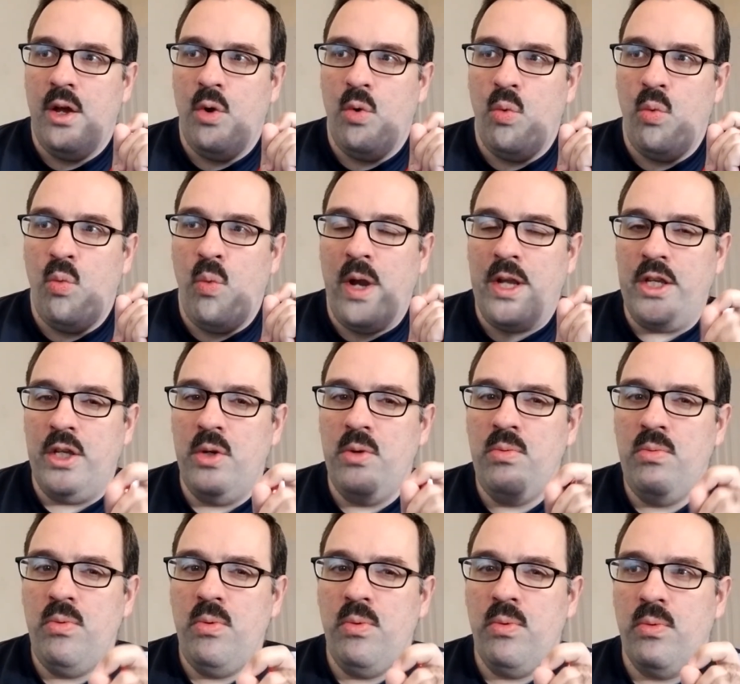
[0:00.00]
When
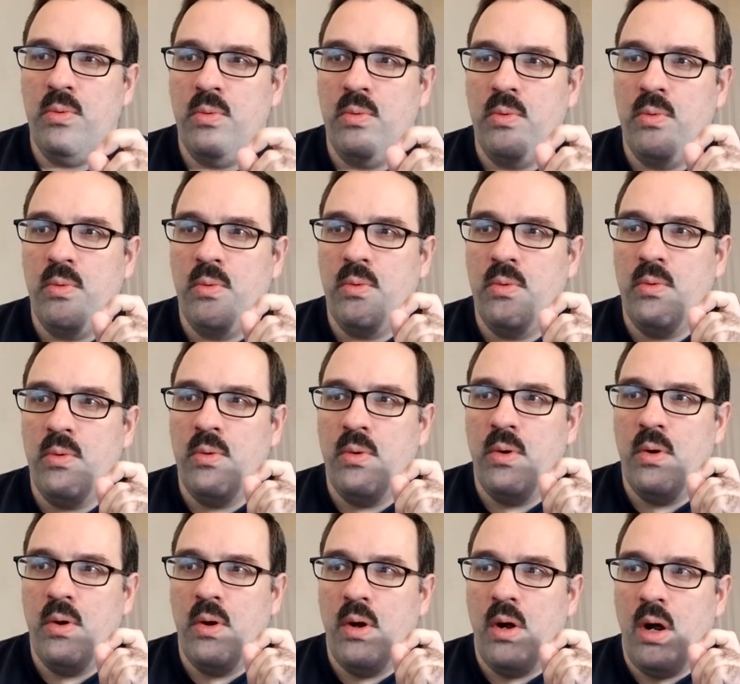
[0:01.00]
you
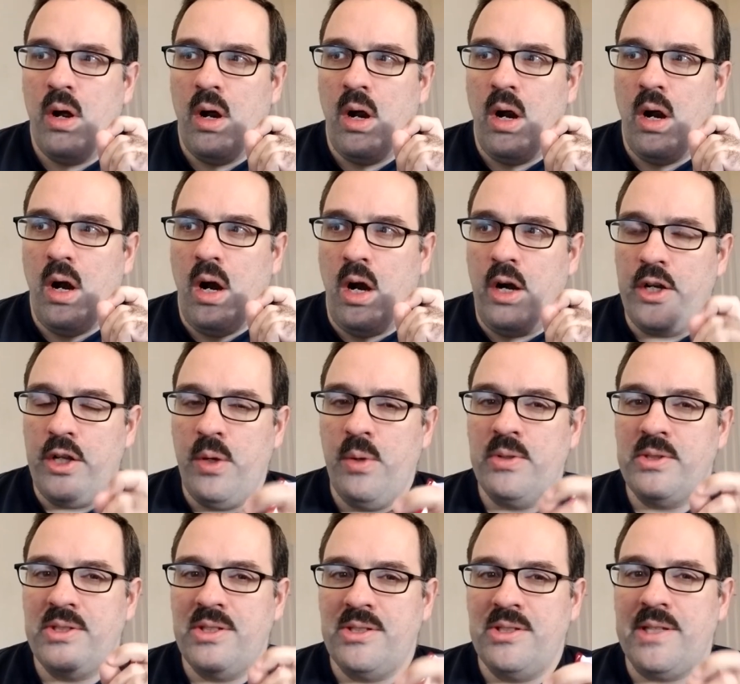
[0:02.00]
are used
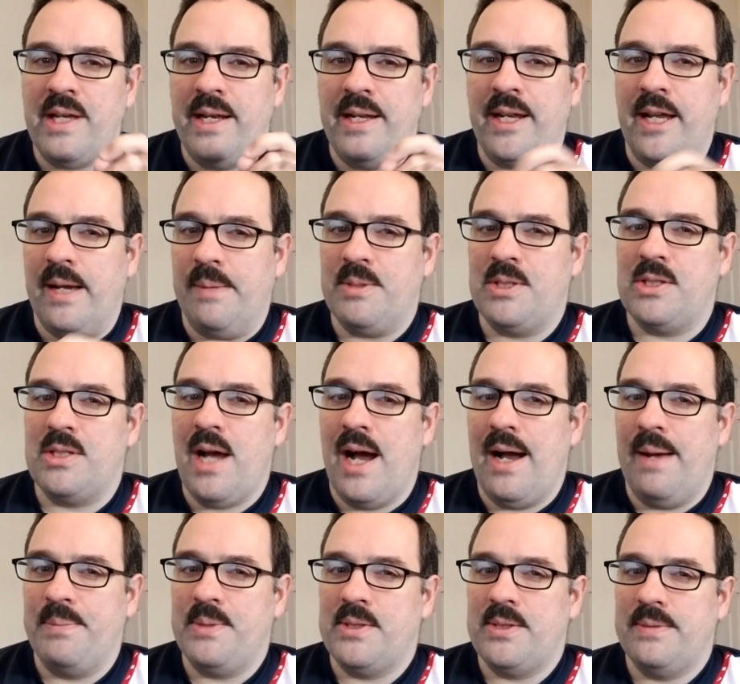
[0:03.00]
to setting up
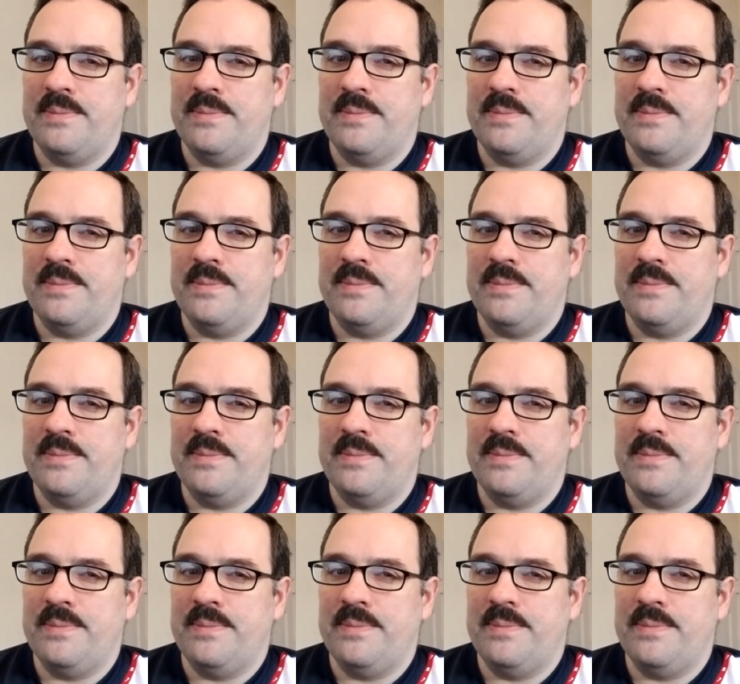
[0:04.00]
stops,